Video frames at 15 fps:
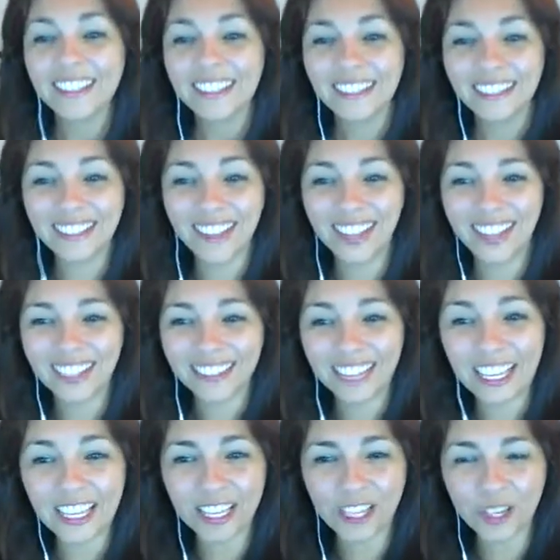Yeah,
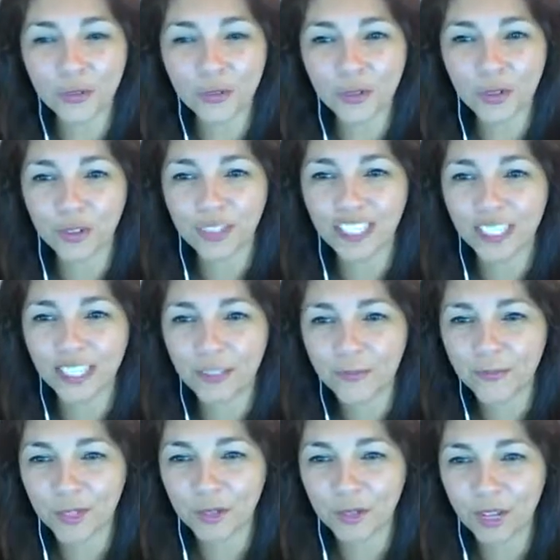thank you, Rudy.
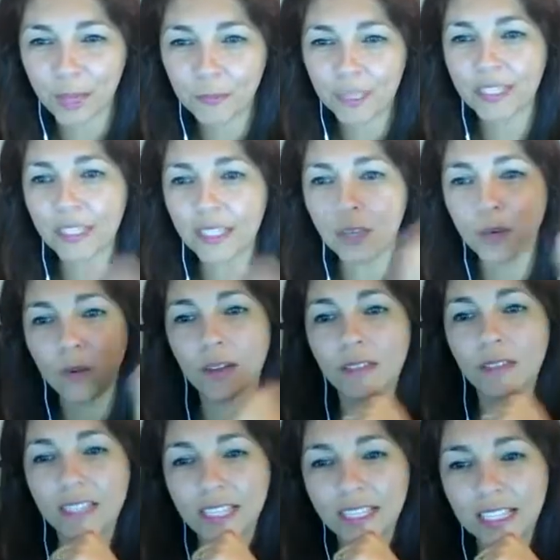So let me see who
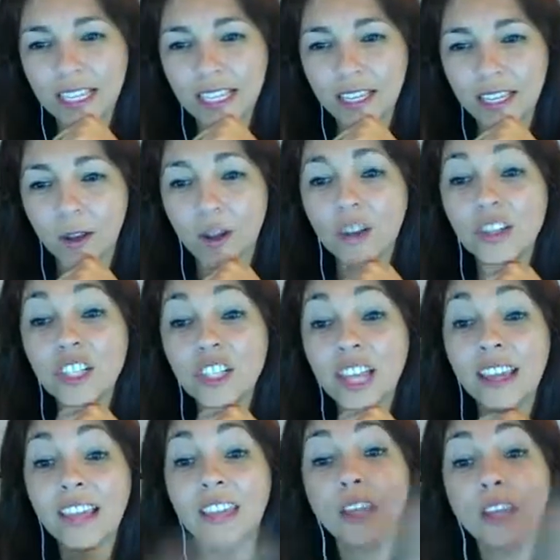else is here. Oh,
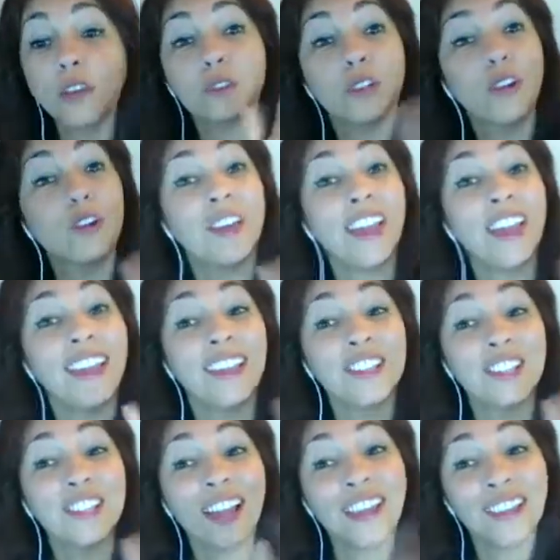Jailton. Hey,
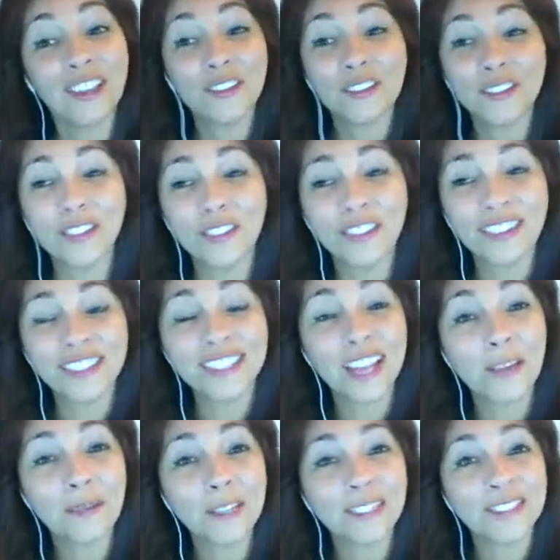Jailton. Long
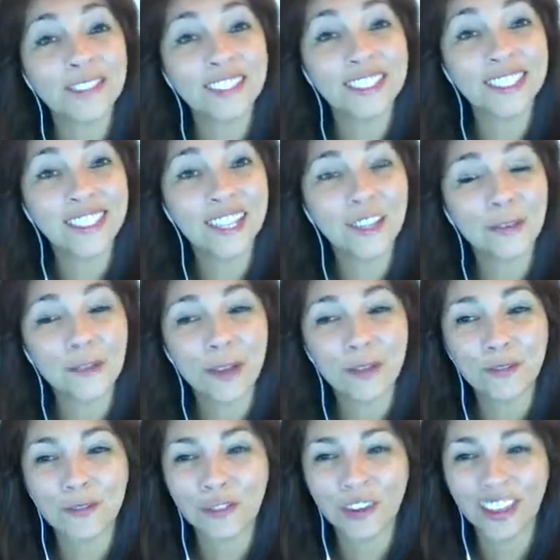time I don't see you,
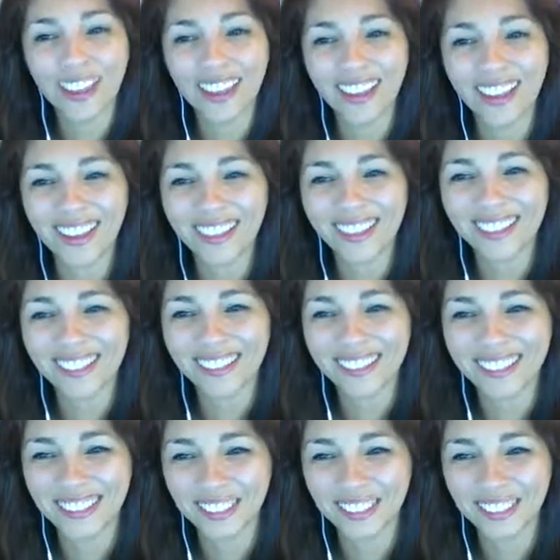my friend.